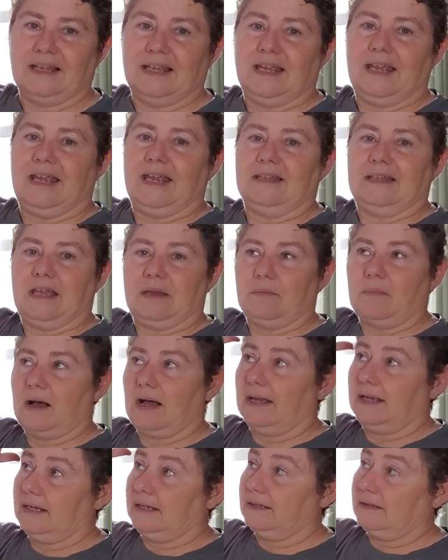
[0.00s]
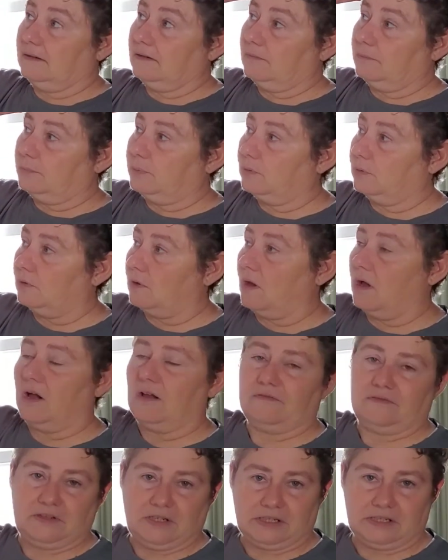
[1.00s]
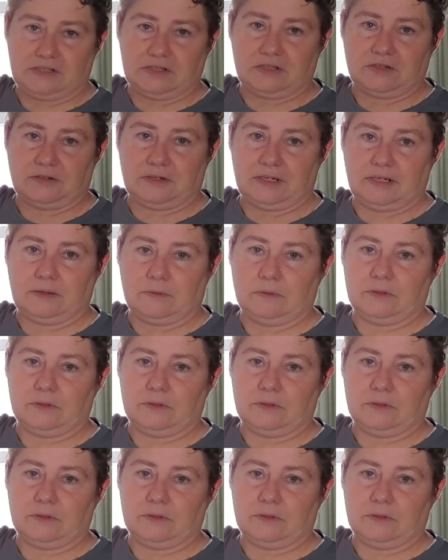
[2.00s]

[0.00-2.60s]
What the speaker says: And they might pull off texturing,